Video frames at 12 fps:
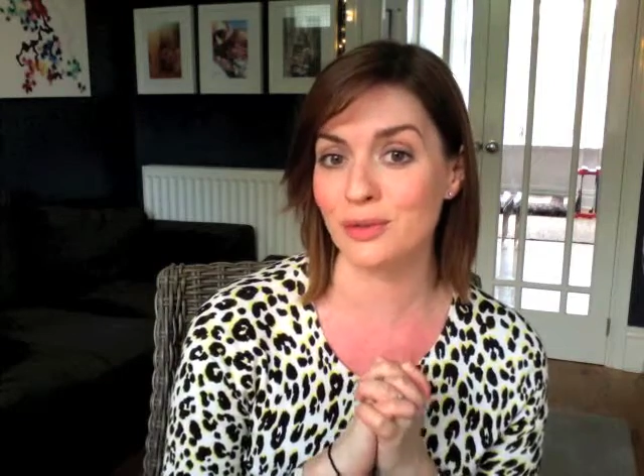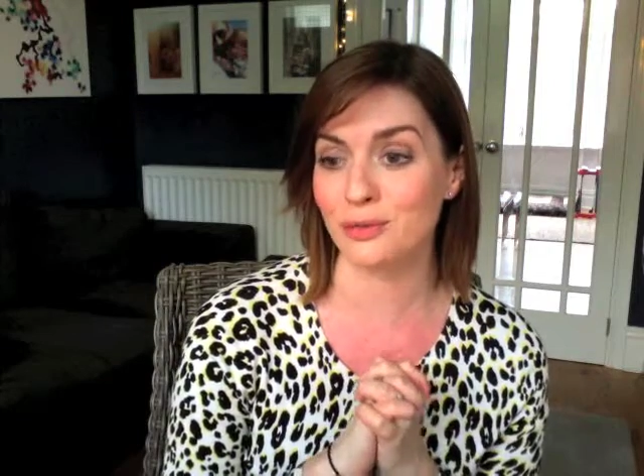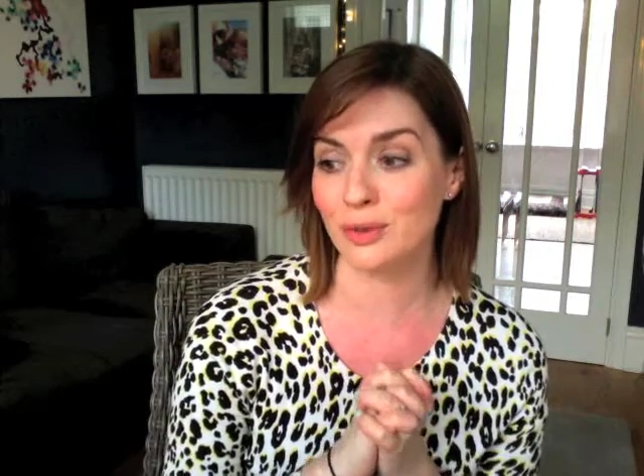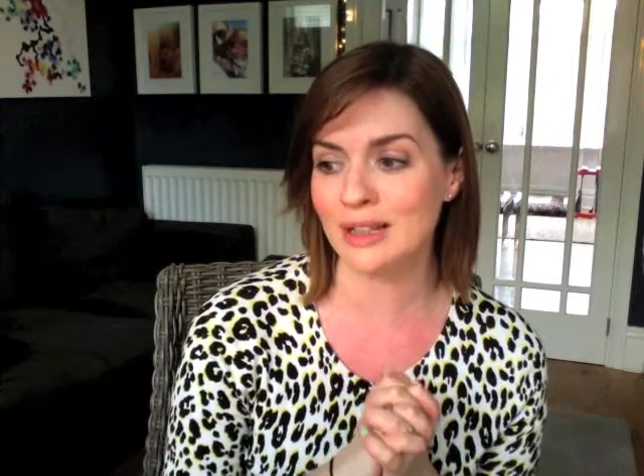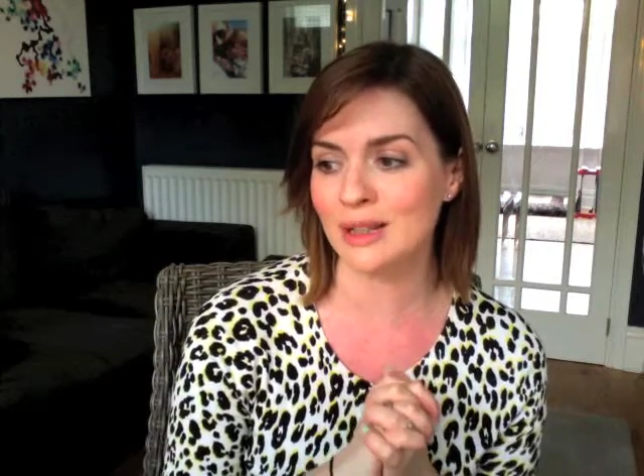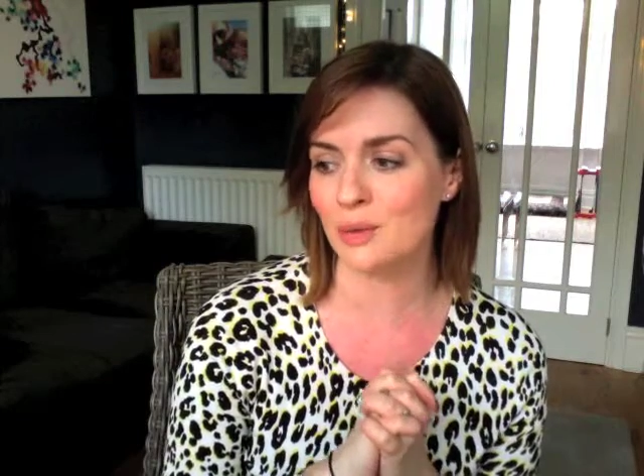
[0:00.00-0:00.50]

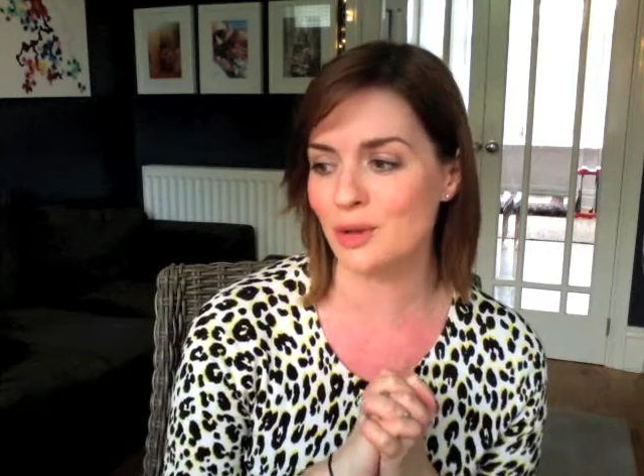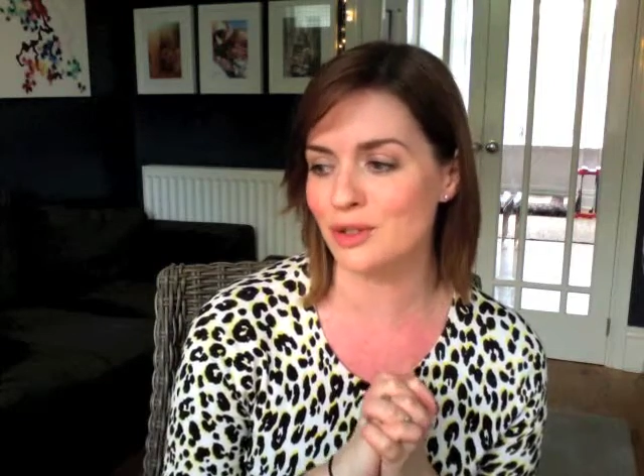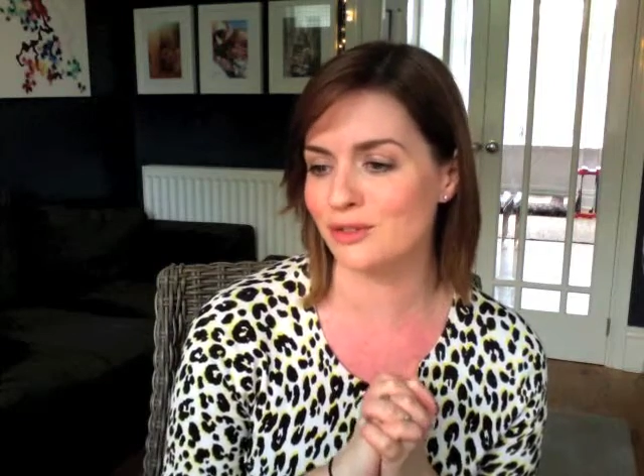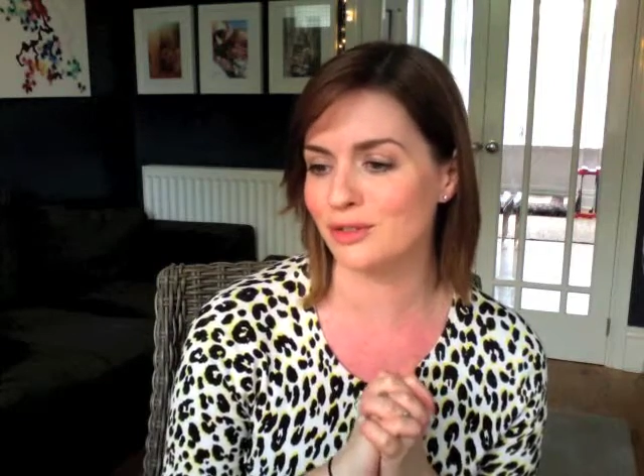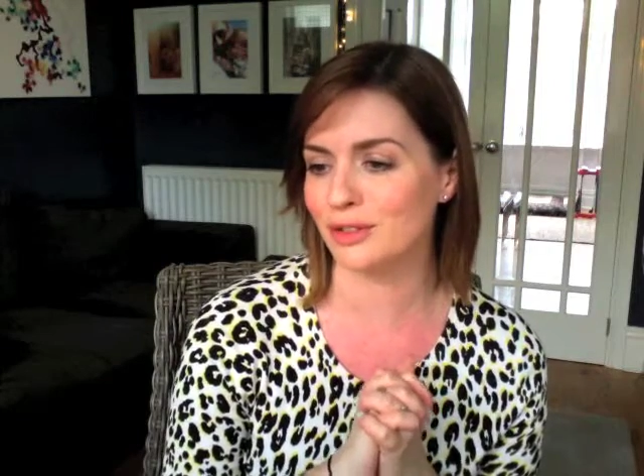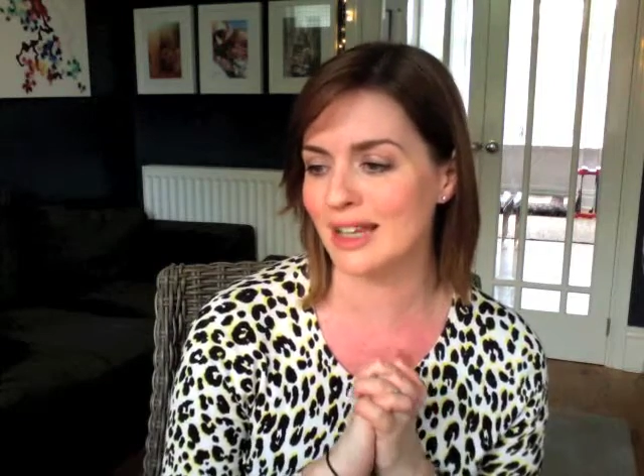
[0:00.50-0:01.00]
really
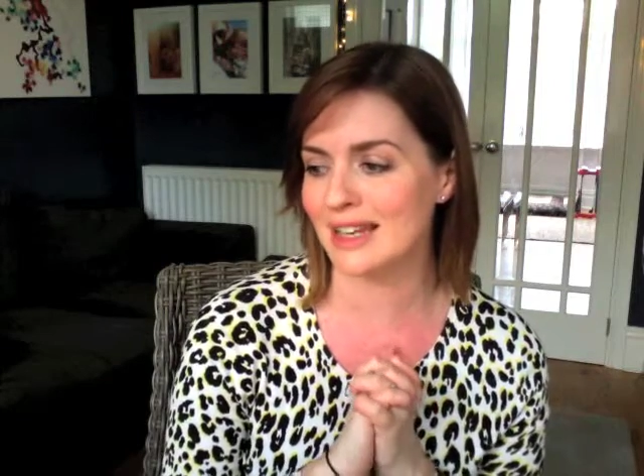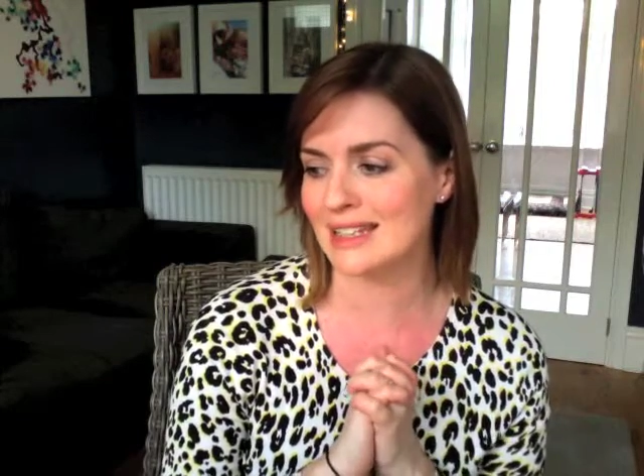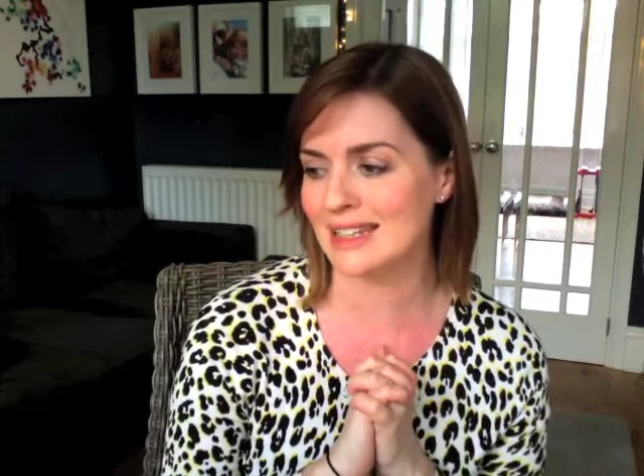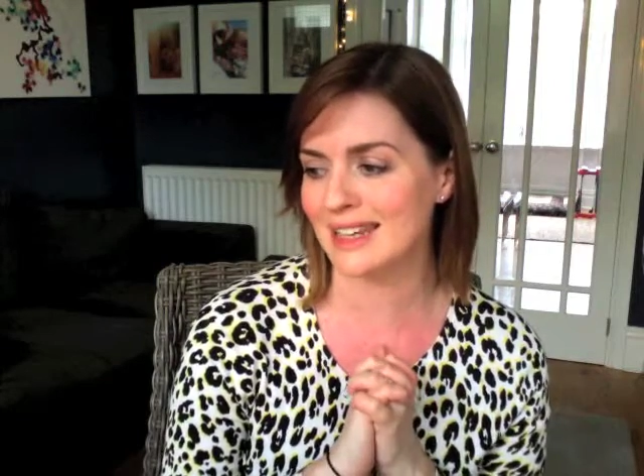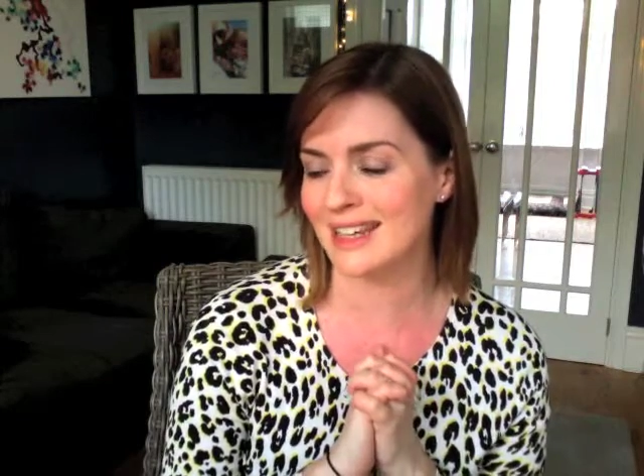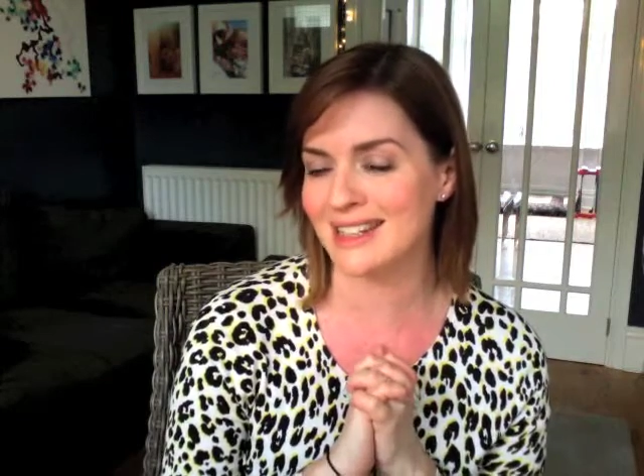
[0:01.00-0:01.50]
wonderful
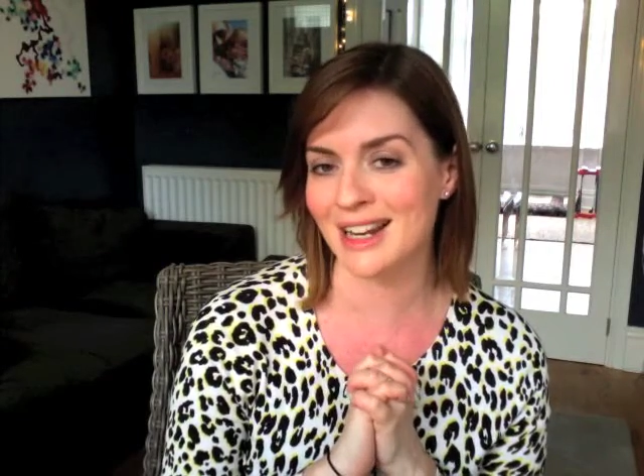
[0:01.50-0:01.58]
indeed,